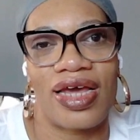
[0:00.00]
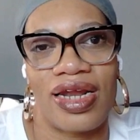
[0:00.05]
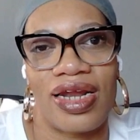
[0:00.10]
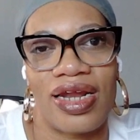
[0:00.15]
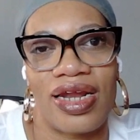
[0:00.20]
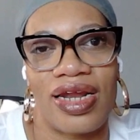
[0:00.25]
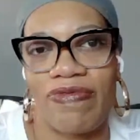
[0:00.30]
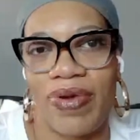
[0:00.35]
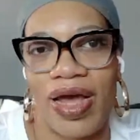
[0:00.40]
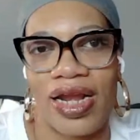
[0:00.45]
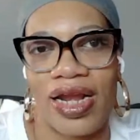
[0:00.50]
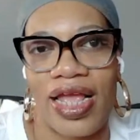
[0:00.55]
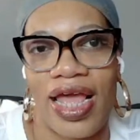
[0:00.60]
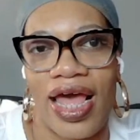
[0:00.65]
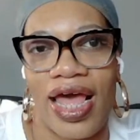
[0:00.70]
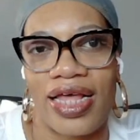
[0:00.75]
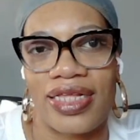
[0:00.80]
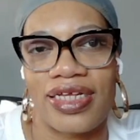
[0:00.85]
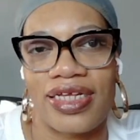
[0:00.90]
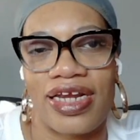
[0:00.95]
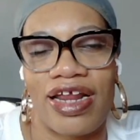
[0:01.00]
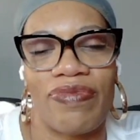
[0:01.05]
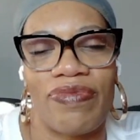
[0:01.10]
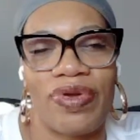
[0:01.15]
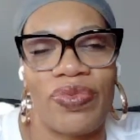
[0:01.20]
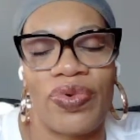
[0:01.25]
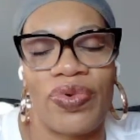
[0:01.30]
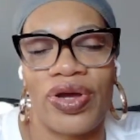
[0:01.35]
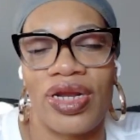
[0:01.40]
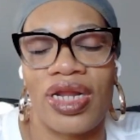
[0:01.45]
of this podcast. And I've
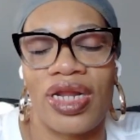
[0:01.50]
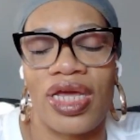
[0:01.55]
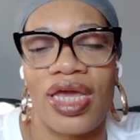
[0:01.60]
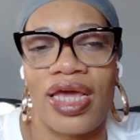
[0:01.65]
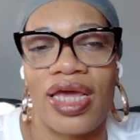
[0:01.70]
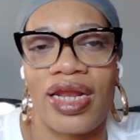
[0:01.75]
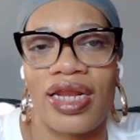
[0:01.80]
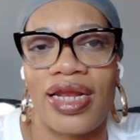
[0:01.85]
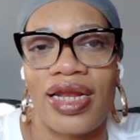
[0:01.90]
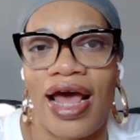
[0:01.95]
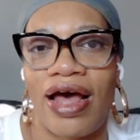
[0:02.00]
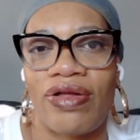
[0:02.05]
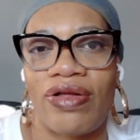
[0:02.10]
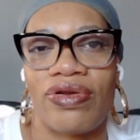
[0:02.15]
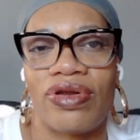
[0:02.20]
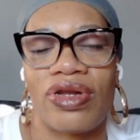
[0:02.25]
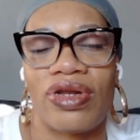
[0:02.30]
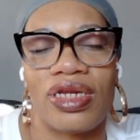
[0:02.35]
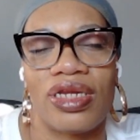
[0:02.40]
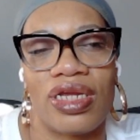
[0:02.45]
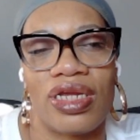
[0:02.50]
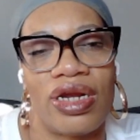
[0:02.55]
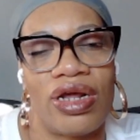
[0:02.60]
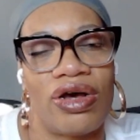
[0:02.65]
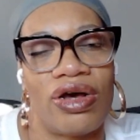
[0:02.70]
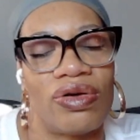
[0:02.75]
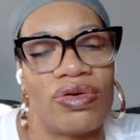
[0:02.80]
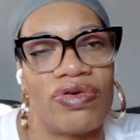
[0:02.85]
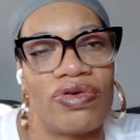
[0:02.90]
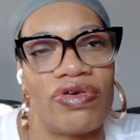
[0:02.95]
been wanting to get it out you
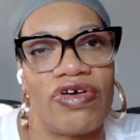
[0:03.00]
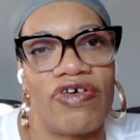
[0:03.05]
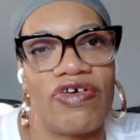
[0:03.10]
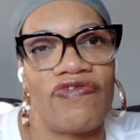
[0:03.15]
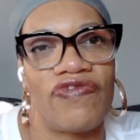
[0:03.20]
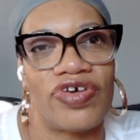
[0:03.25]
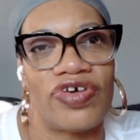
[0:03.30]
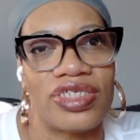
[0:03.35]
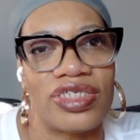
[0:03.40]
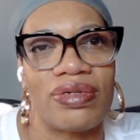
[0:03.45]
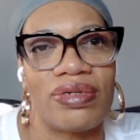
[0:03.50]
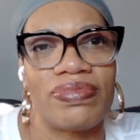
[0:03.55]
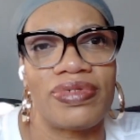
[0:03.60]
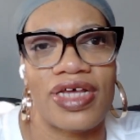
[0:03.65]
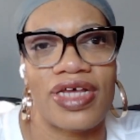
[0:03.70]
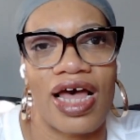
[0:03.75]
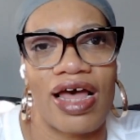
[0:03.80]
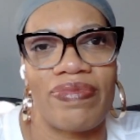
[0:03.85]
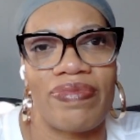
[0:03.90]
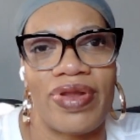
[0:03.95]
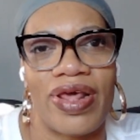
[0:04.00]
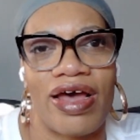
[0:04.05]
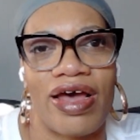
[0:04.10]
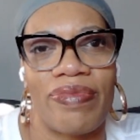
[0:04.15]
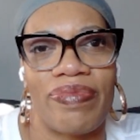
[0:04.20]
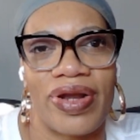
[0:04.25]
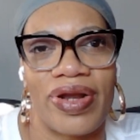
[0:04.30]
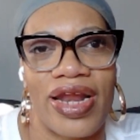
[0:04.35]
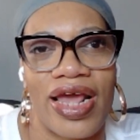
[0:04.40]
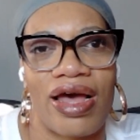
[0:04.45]
know, for some time now.
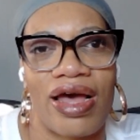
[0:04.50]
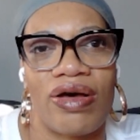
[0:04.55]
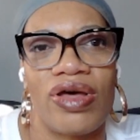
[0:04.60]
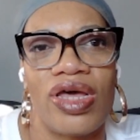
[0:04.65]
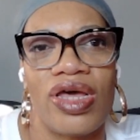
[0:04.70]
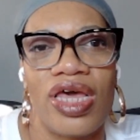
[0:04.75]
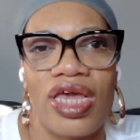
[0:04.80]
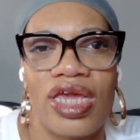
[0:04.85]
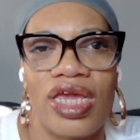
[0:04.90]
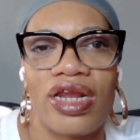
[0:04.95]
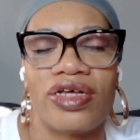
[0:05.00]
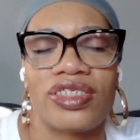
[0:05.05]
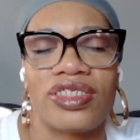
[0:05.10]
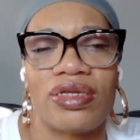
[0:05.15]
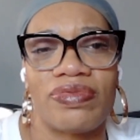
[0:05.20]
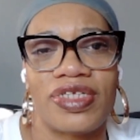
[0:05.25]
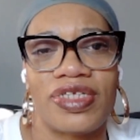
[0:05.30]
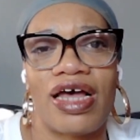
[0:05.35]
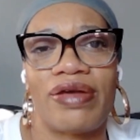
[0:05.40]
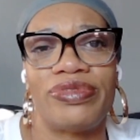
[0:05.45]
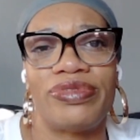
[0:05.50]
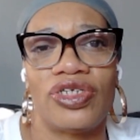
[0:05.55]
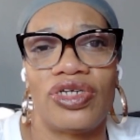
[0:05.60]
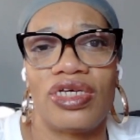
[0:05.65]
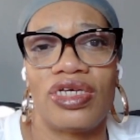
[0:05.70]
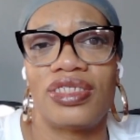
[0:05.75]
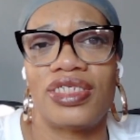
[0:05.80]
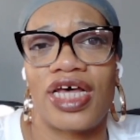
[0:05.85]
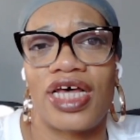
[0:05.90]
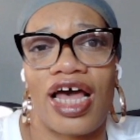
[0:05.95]
But now, you know, sometimes you
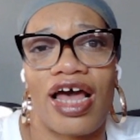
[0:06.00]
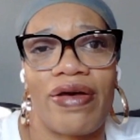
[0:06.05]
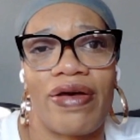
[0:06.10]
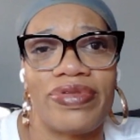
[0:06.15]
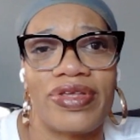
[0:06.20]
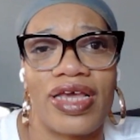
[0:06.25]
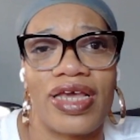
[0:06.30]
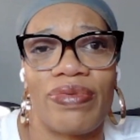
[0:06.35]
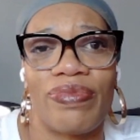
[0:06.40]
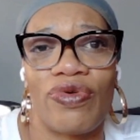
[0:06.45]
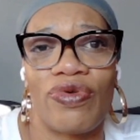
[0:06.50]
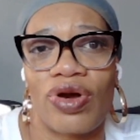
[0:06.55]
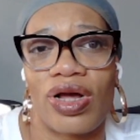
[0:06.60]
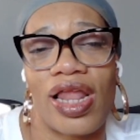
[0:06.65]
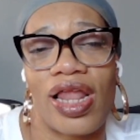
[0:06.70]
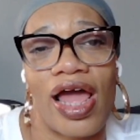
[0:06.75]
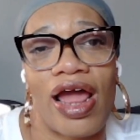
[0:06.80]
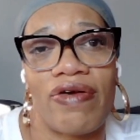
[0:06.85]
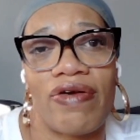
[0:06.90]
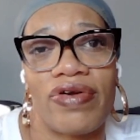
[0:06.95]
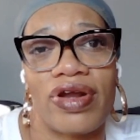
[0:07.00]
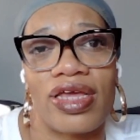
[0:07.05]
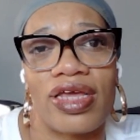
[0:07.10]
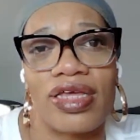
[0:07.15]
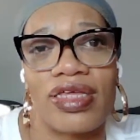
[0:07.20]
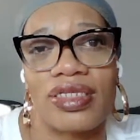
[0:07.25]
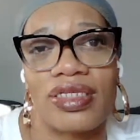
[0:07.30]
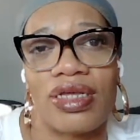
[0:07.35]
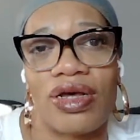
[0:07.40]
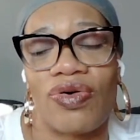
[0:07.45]
need time to get more
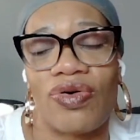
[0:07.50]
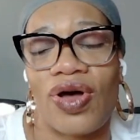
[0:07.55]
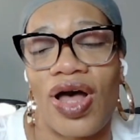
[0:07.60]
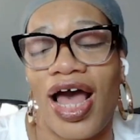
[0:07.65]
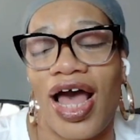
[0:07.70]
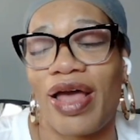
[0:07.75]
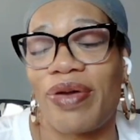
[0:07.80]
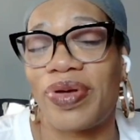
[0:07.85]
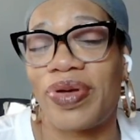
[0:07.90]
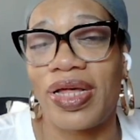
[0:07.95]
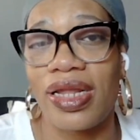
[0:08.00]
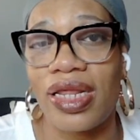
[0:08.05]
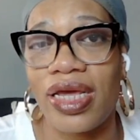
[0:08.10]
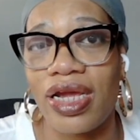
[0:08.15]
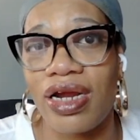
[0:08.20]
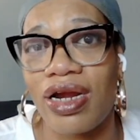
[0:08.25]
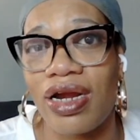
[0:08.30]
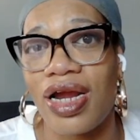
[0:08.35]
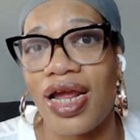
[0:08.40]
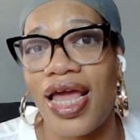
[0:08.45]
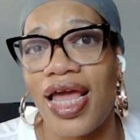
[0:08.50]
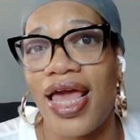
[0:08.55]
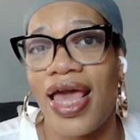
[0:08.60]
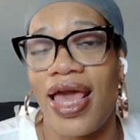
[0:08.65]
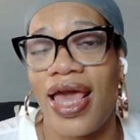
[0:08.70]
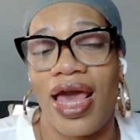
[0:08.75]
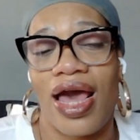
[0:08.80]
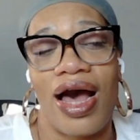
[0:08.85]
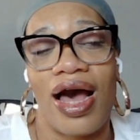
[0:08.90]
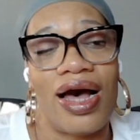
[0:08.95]
clarity. So I'm clear
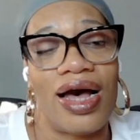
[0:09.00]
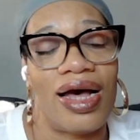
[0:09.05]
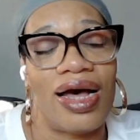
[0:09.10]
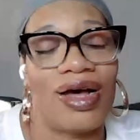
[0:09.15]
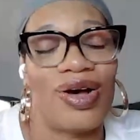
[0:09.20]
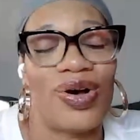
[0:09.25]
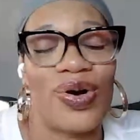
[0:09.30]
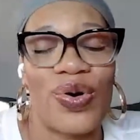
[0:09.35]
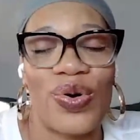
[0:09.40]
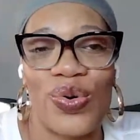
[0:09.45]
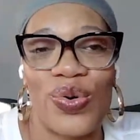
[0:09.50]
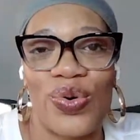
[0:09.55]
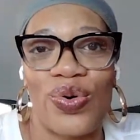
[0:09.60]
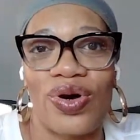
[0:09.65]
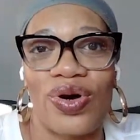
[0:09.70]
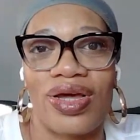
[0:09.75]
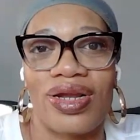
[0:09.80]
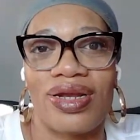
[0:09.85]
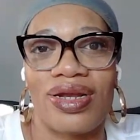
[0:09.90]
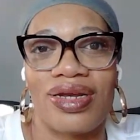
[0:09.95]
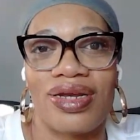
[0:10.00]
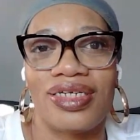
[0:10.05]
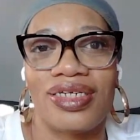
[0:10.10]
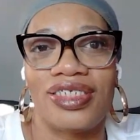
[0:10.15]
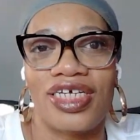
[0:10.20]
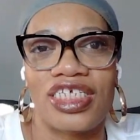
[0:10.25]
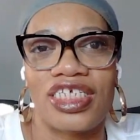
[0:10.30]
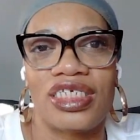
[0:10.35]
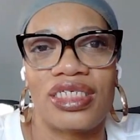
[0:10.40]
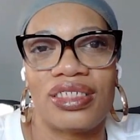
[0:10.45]
uh, on
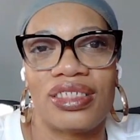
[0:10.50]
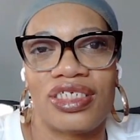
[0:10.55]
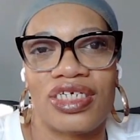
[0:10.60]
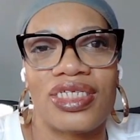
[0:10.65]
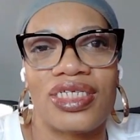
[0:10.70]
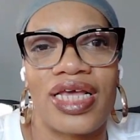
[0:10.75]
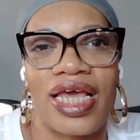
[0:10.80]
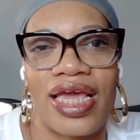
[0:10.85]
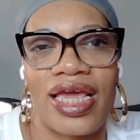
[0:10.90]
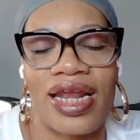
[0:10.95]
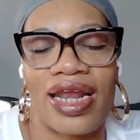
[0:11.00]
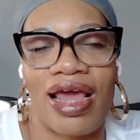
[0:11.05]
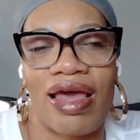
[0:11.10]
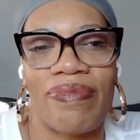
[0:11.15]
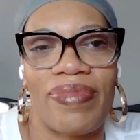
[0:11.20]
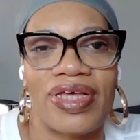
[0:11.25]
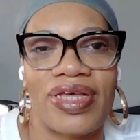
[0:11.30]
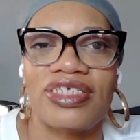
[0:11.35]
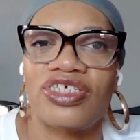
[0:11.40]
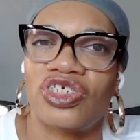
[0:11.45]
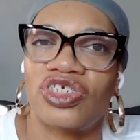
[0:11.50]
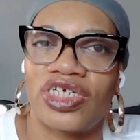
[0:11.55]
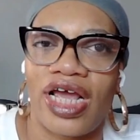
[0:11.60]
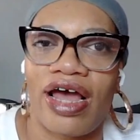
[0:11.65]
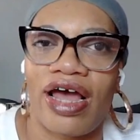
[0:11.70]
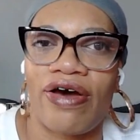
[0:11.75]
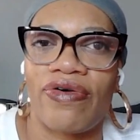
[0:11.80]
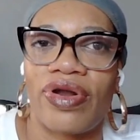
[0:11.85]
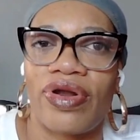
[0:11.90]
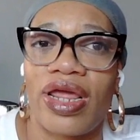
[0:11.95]
just just getting that message
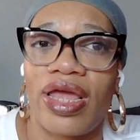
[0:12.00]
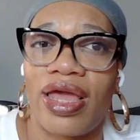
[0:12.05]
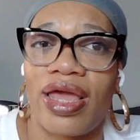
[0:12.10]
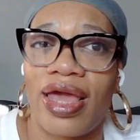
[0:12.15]
out.